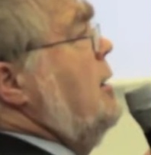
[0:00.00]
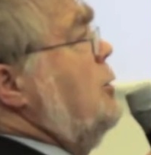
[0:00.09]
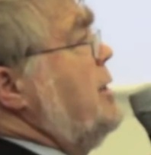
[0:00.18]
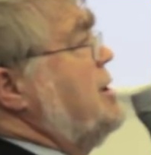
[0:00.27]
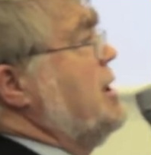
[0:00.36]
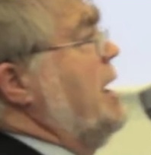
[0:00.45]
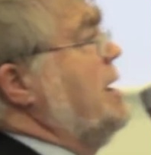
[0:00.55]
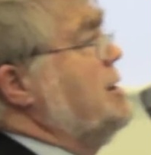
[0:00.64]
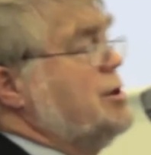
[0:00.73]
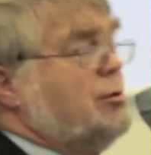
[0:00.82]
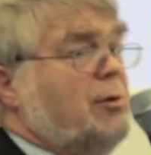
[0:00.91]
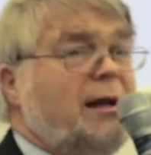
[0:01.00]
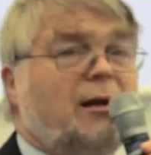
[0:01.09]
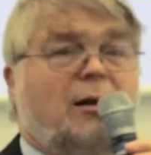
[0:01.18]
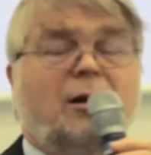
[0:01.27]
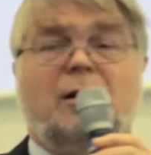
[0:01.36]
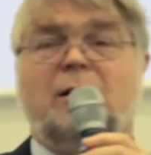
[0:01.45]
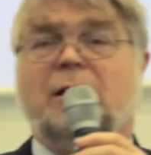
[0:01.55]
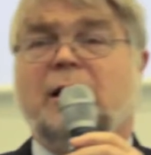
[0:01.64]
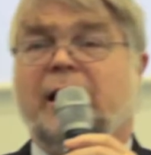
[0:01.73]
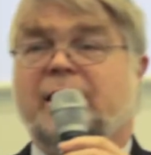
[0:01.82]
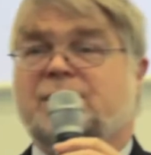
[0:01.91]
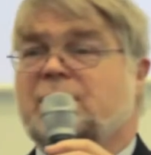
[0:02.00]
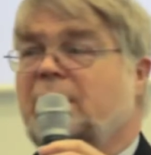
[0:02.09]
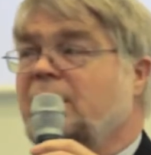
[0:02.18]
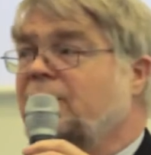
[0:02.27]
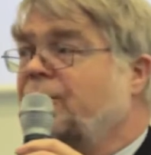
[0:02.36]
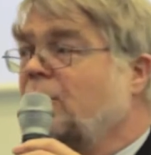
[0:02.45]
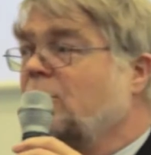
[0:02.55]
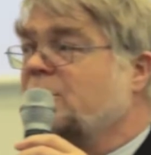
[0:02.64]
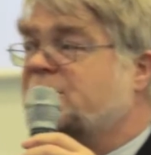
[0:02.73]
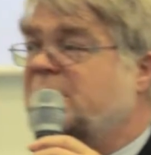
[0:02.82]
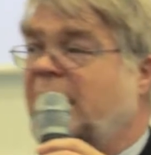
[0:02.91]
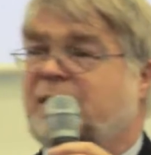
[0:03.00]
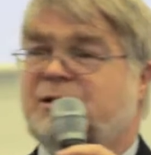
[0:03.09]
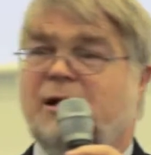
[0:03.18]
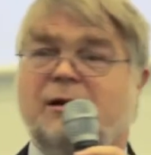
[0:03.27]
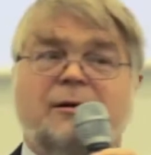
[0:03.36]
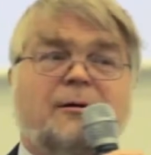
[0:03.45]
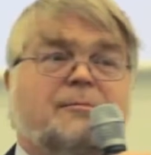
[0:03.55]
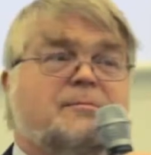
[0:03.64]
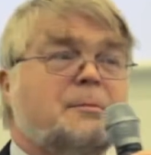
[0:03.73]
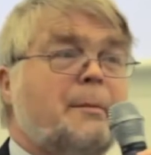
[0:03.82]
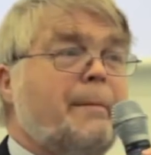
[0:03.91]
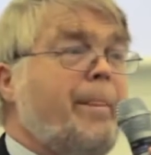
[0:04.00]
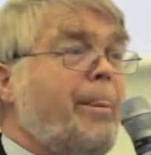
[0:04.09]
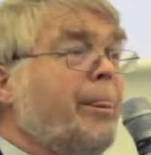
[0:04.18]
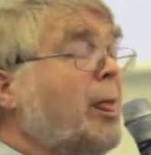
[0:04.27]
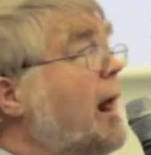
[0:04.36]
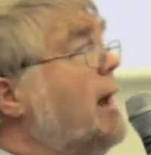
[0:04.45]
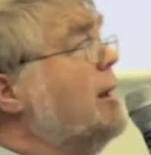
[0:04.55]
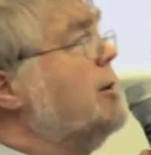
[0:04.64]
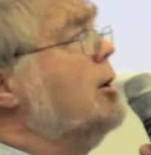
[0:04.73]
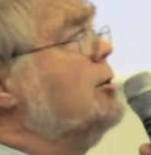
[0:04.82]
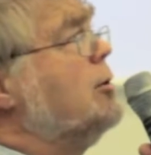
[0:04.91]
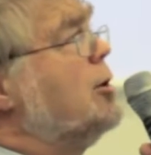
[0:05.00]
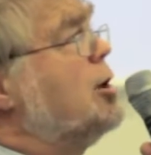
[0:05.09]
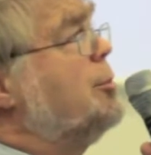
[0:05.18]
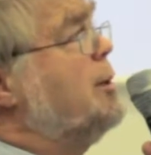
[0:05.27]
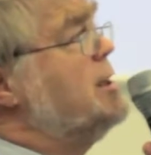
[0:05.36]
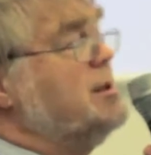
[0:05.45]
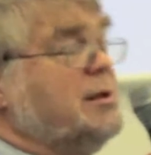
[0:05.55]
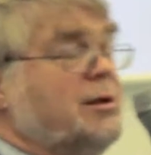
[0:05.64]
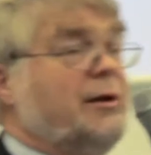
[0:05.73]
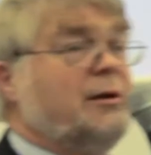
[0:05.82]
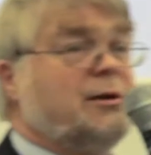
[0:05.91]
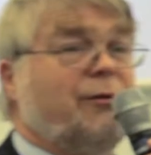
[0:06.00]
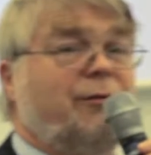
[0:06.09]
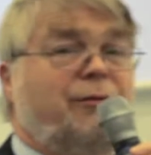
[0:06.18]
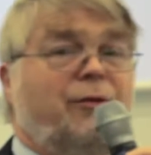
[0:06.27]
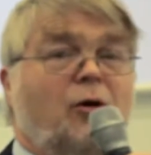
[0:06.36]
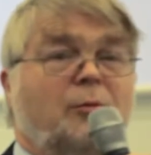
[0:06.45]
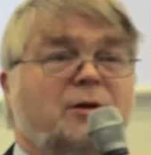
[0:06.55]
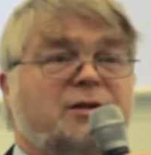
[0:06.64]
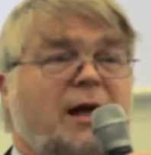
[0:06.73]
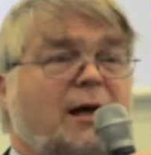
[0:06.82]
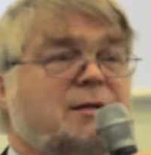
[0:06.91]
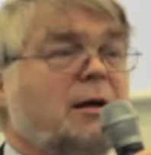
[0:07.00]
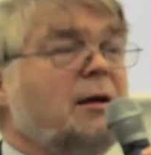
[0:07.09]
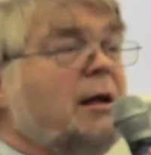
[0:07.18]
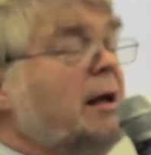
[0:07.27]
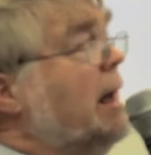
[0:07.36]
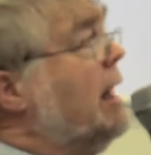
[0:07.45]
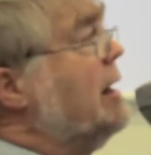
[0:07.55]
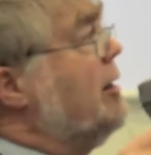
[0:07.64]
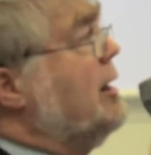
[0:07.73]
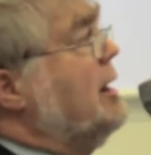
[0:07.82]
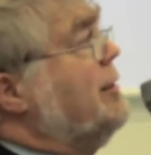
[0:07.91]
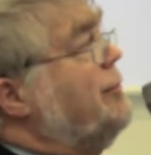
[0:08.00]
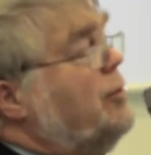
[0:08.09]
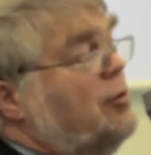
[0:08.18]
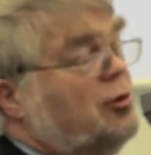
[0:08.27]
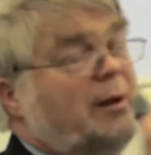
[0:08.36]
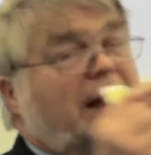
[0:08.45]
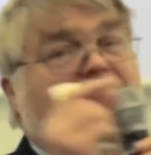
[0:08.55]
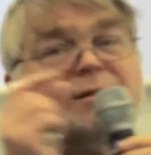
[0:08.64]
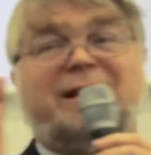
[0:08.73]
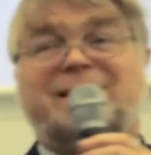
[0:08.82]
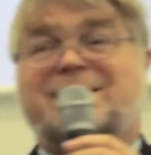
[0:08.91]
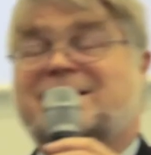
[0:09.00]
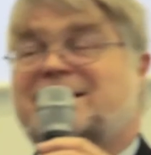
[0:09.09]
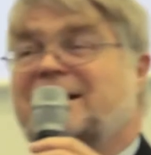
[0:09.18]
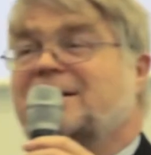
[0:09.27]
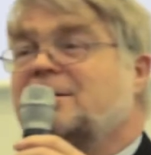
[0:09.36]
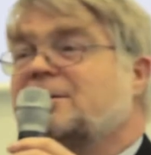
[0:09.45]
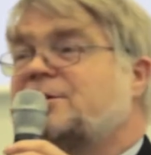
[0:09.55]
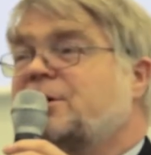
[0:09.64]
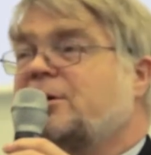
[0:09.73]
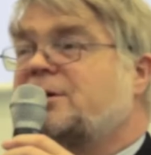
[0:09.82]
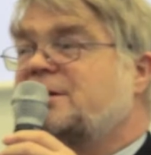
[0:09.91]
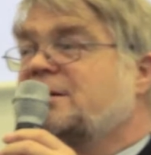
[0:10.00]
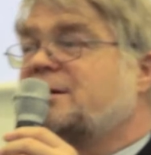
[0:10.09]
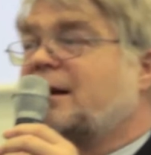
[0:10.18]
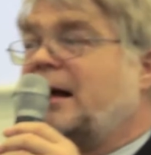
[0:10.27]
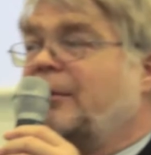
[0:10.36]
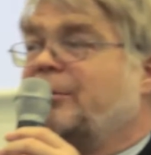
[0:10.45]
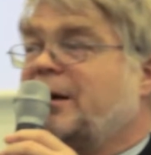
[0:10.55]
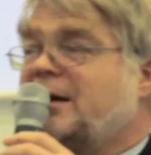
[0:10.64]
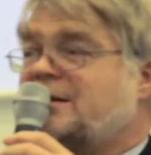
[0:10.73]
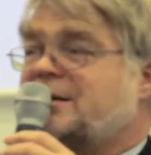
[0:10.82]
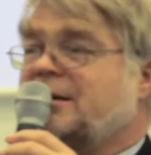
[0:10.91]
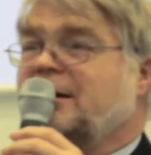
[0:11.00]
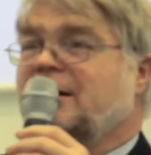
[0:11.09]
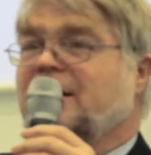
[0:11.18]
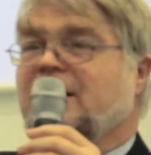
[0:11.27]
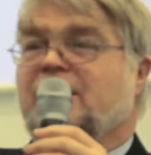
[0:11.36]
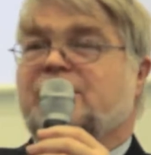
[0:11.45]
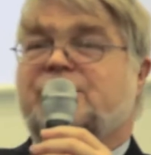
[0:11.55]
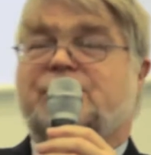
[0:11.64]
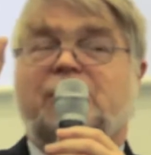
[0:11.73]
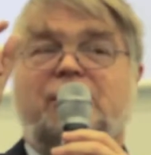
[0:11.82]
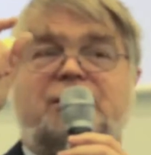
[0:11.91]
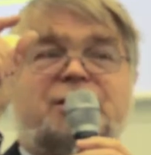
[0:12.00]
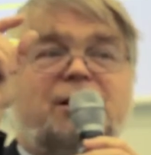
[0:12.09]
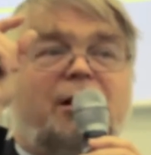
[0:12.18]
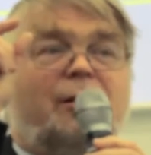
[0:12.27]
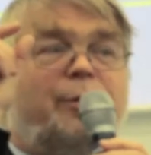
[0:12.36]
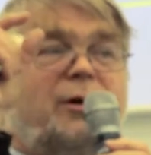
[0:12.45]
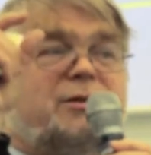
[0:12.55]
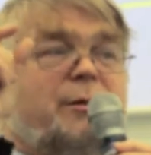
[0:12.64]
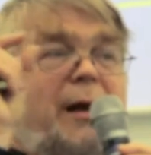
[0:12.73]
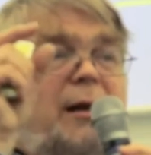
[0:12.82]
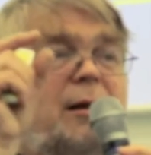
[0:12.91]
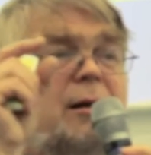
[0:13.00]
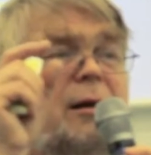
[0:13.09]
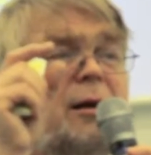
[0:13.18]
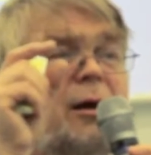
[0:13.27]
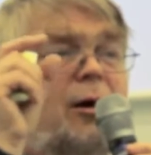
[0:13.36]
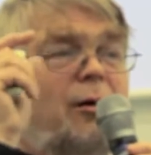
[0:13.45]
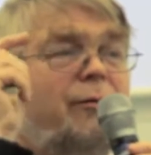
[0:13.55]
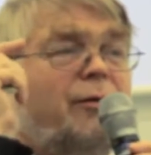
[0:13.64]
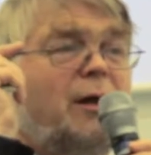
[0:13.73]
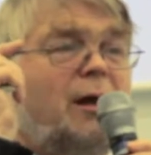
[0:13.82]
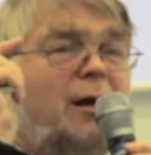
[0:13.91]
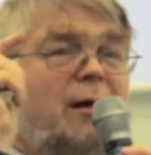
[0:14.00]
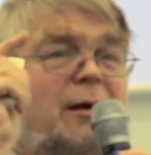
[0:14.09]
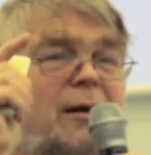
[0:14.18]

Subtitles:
we change rental into informal sector and owner-occupation into formal sector, and the affordable housing is still tucked into that bit just at the bottom end of the